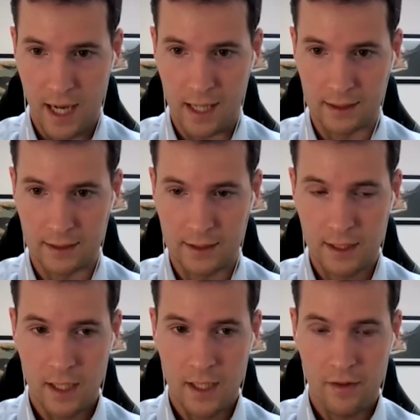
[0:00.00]
And
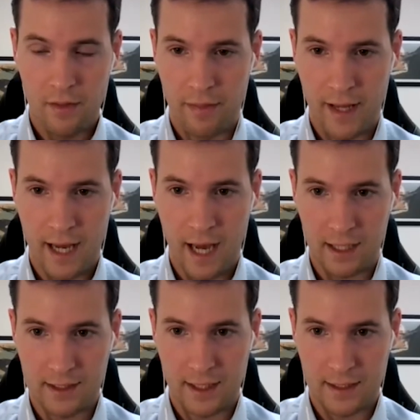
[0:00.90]
their
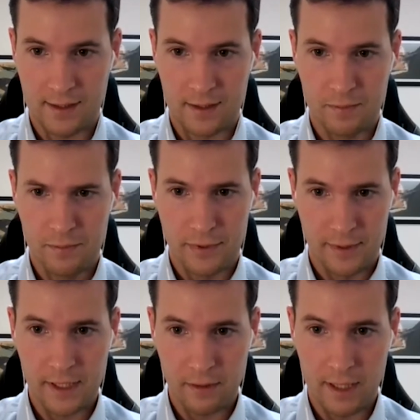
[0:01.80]
access is
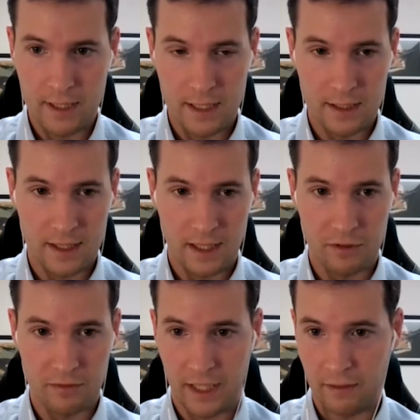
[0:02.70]
pretty crazy in
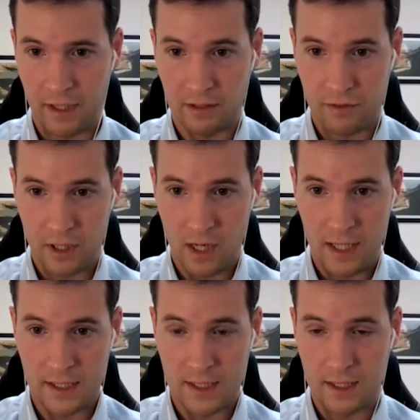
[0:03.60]
terms of getting around the front
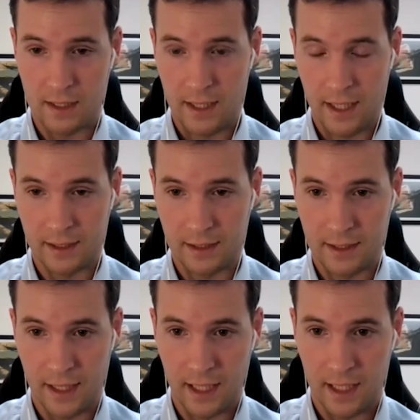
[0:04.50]
lines and
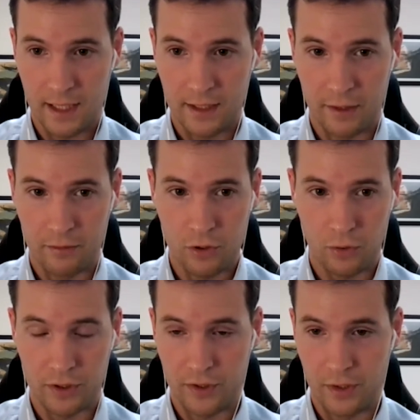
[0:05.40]
you know,
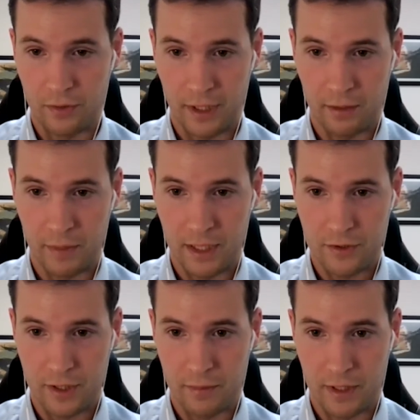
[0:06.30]
talking to the Ukrainian
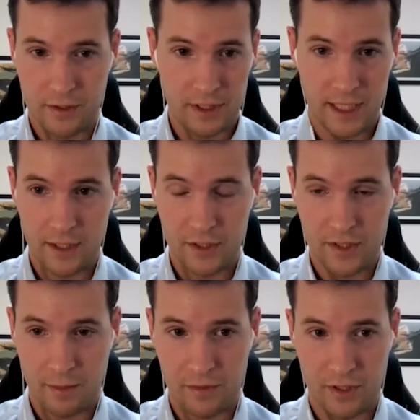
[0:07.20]
military and military
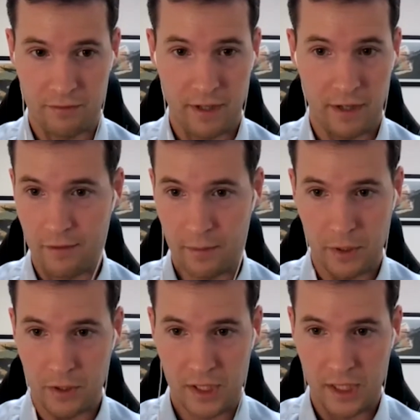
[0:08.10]
intelligence up to the very, very
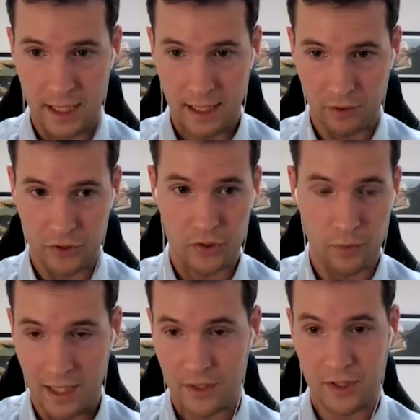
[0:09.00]
most senior levels,
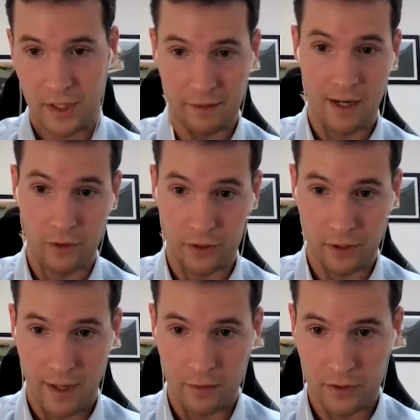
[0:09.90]
as well as going around on
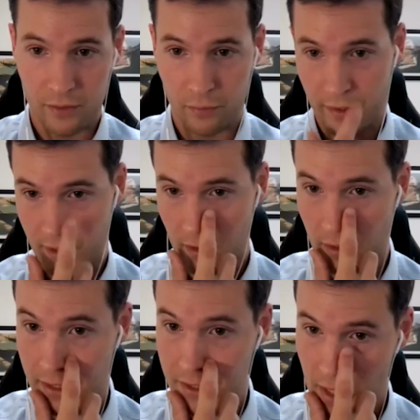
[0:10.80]
the ground with the
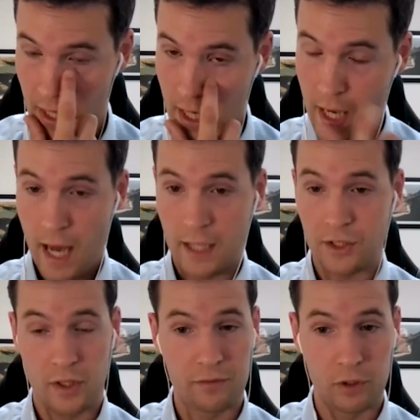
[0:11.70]
units.
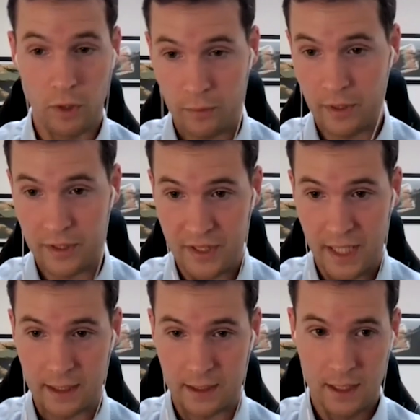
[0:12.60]
And so if you want to
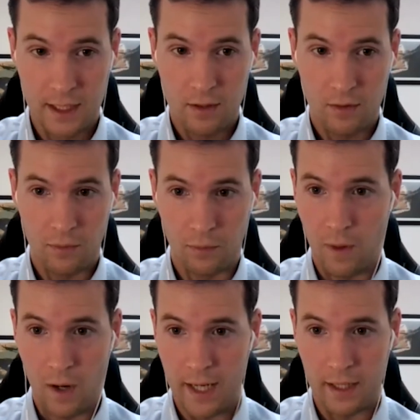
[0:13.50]
understand
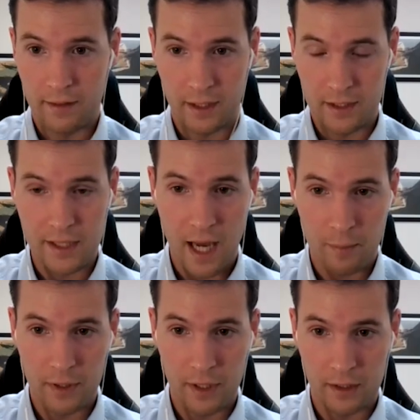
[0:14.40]
why things are
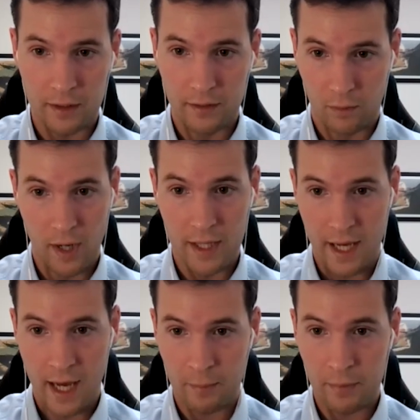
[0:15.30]
happening the way
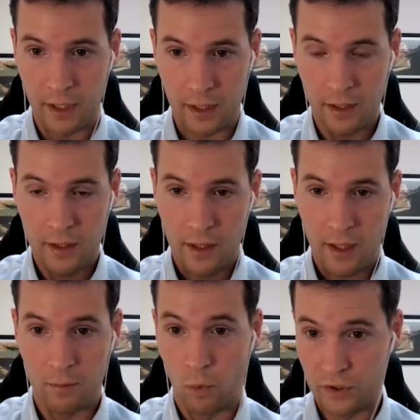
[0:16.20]
they're happening
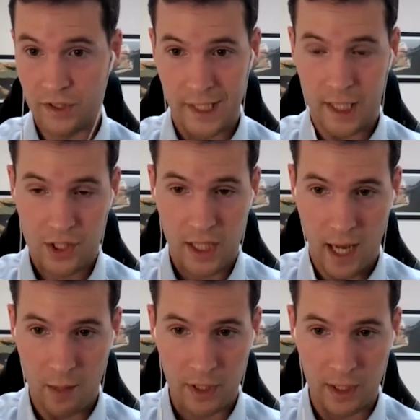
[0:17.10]
and what is actually
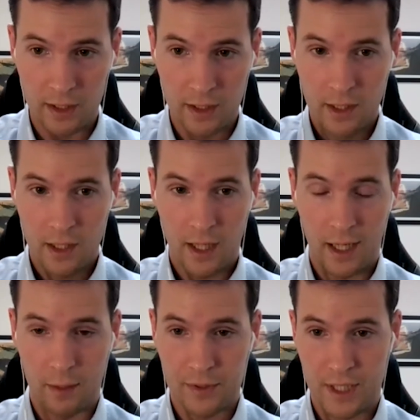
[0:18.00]
happening,
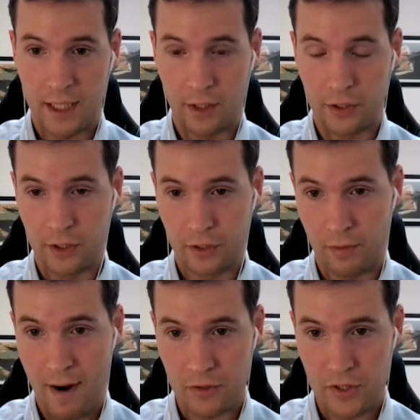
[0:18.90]
particularly on the
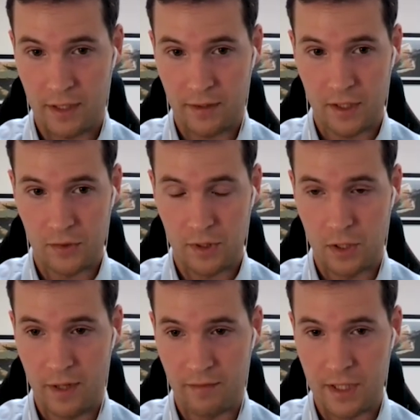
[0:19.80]
ground side of things with
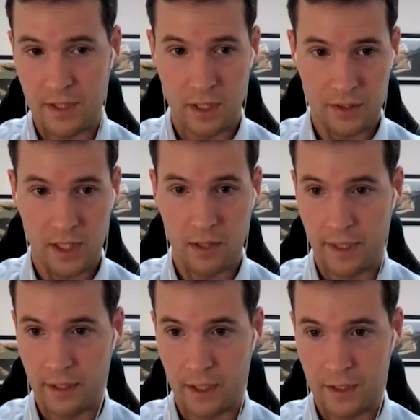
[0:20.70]
UAVs and
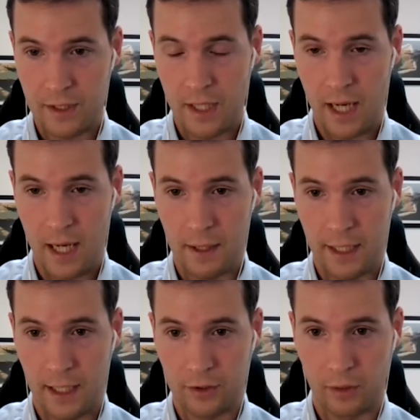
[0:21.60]
artillery and things
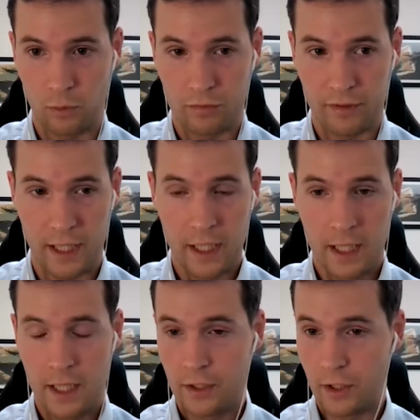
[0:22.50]
and electronic warfare,
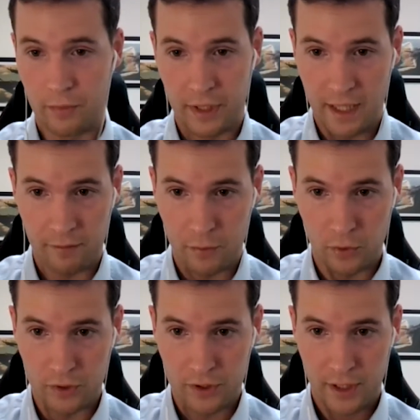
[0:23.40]
go read that
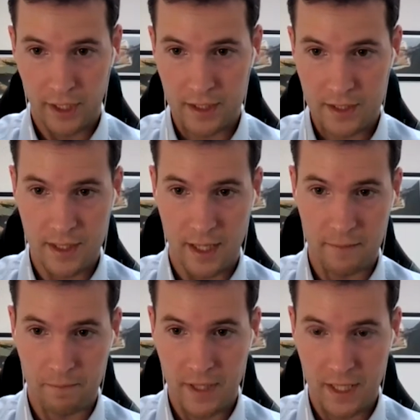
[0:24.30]
report. It's
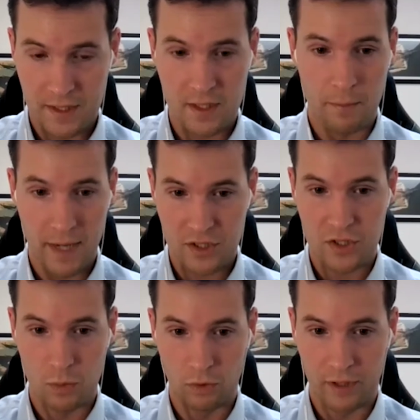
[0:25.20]
the
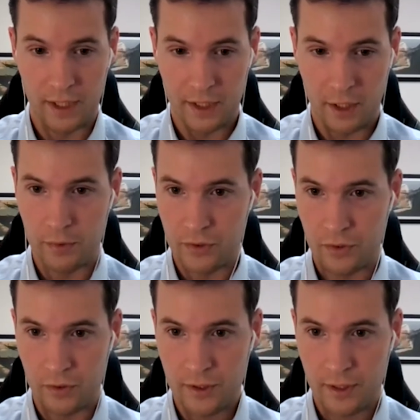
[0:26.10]
best you will find in open
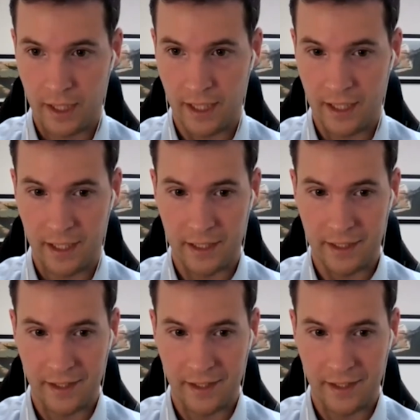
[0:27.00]
source, and